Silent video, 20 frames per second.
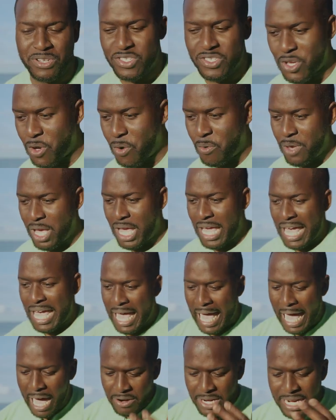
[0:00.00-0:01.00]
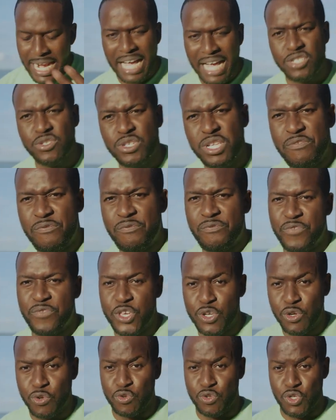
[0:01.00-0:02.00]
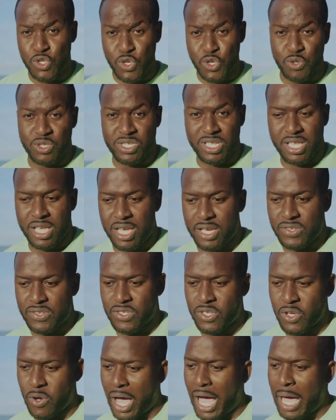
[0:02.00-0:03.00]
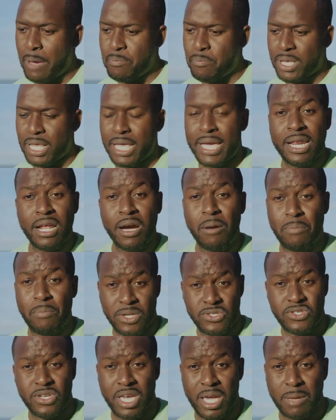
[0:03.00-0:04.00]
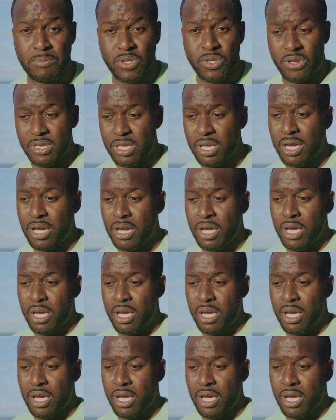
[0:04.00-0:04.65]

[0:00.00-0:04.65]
So how did it actually feel using this? So I played a bunch of games on there.